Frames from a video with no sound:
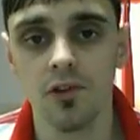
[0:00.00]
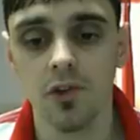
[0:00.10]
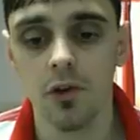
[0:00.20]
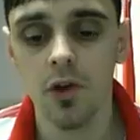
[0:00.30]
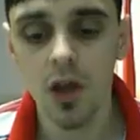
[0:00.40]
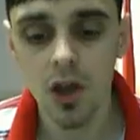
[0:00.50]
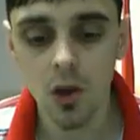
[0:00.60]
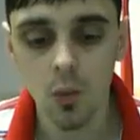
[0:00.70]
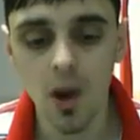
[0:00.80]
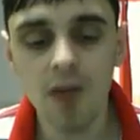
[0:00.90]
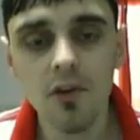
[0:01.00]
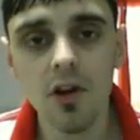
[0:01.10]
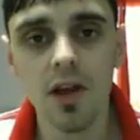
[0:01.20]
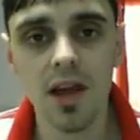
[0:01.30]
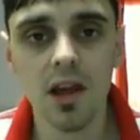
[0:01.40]
So
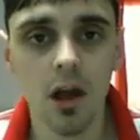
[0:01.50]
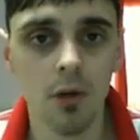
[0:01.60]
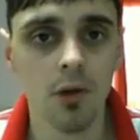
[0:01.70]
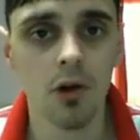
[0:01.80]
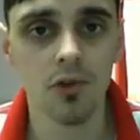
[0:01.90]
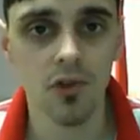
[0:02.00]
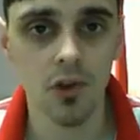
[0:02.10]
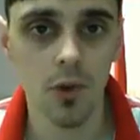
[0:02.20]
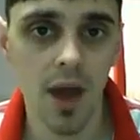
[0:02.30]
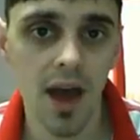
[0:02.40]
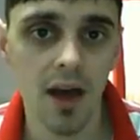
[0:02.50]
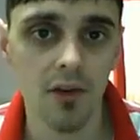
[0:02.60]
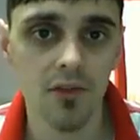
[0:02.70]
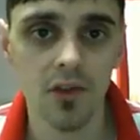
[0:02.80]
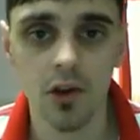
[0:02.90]
whatever income goals that you
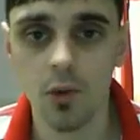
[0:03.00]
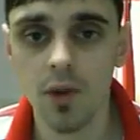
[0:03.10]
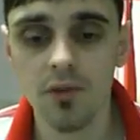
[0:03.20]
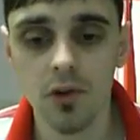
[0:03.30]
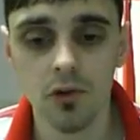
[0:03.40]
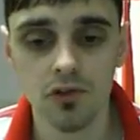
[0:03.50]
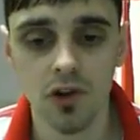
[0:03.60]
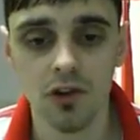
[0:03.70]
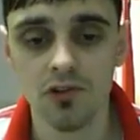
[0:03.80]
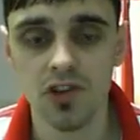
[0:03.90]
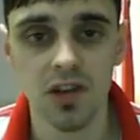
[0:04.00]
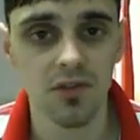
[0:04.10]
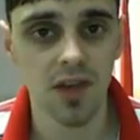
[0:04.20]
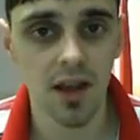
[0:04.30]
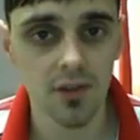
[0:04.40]
have, you know, whether you're trying to
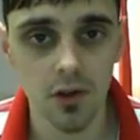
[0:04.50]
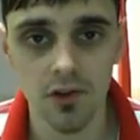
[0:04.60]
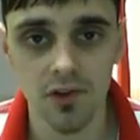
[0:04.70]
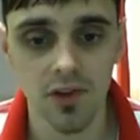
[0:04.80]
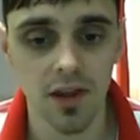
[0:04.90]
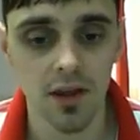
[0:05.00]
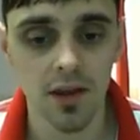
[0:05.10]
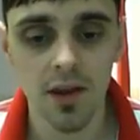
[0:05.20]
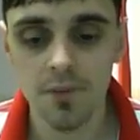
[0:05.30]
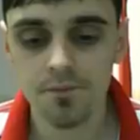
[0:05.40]
achieve $10 a day,